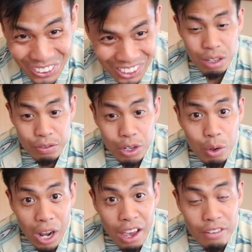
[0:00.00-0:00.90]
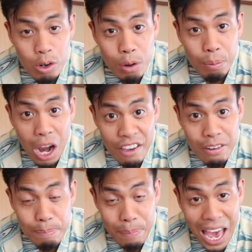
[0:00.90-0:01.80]
So if you don't have your own
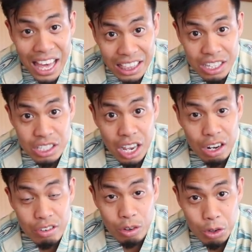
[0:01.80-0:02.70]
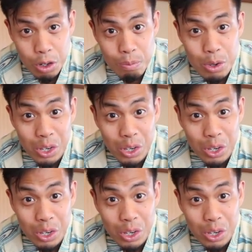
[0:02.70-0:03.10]
private bath inside of your room, you